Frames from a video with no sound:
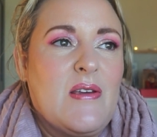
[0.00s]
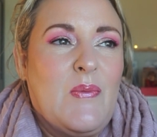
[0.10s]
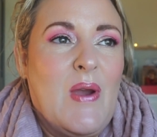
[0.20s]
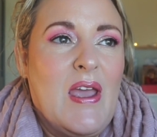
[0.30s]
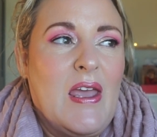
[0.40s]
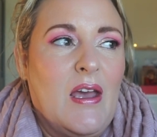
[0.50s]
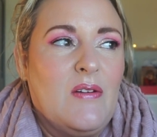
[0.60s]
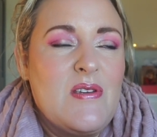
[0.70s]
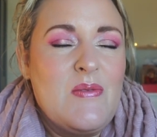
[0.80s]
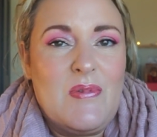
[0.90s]
a way
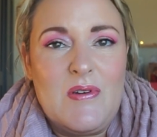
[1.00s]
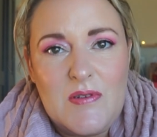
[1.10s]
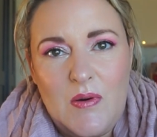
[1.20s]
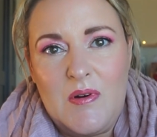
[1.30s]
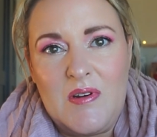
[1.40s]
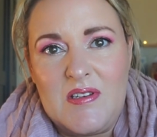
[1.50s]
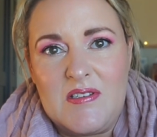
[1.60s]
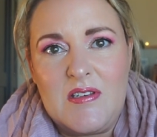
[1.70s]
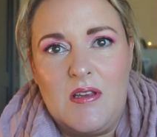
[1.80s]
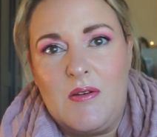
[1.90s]
of dipping your toe
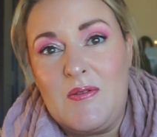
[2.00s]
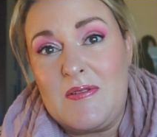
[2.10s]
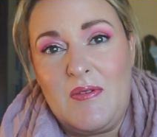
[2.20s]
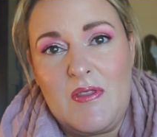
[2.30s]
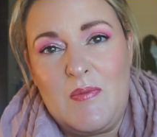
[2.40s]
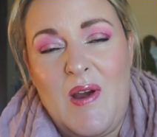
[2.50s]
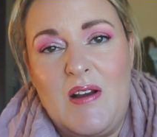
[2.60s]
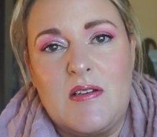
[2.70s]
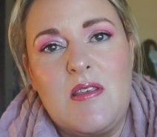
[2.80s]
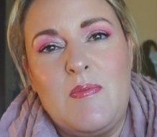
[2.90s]
into loads of other
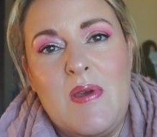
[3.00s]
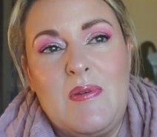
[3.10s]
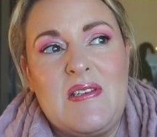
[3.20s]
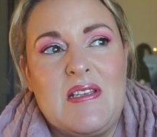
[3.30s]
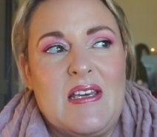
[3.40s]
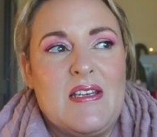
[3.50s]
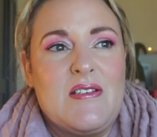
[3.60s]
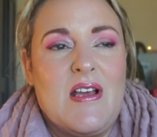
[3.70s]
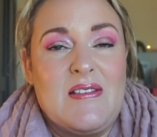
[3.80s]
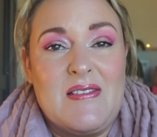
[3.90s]
projects that maybe you didn't get a
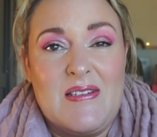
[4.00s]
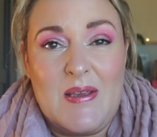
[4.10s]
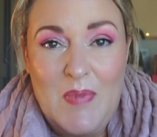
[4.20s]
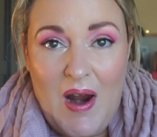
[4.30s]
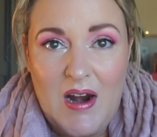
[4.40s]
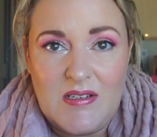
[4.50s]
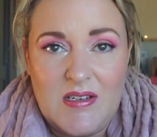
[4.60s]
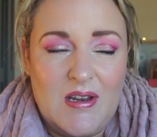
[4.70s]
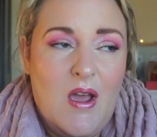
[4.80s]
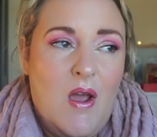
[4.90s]
chance to take part
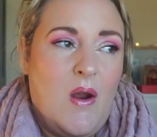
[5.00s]
in,